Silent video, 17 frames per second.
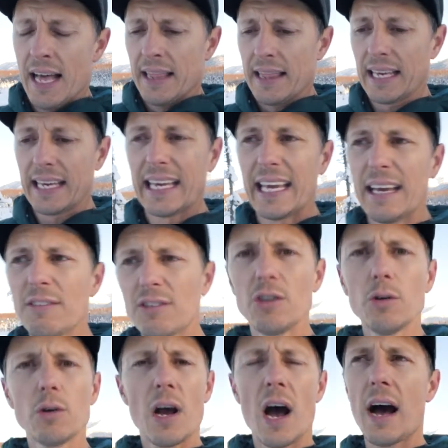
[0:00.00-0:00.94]
that gives
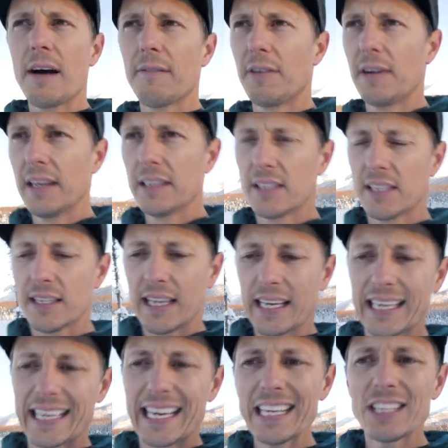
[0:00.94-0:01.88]
you confidence,
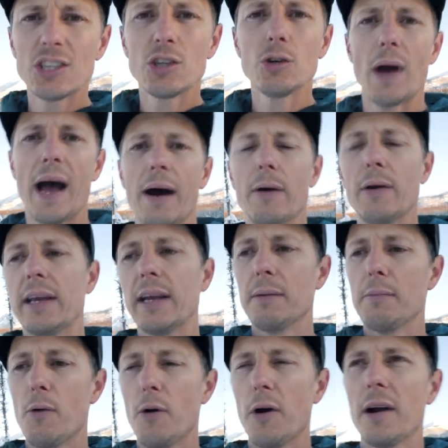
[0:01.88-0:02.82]
that gets you out
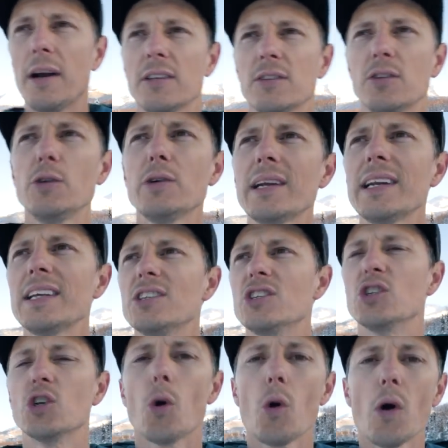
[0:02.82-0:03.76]
here more so you can
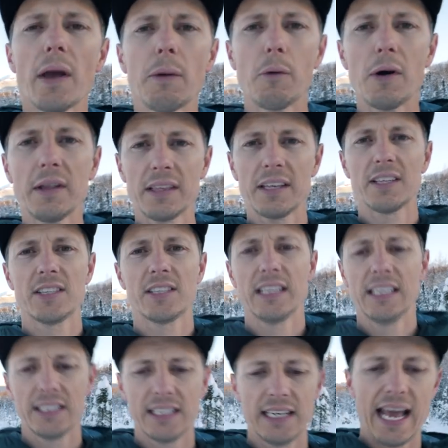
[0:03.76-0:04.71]
enjoy what the
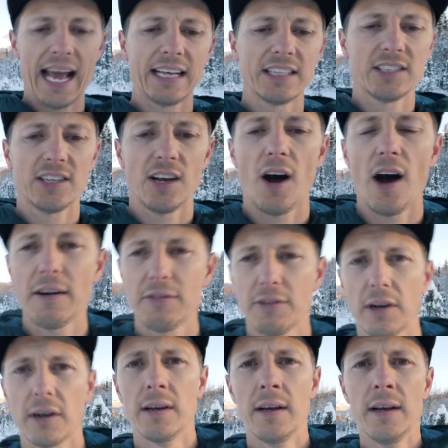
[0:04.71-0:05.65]
season has to
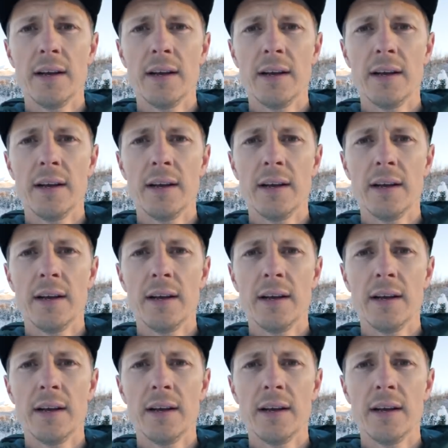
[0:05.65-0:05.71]
offer.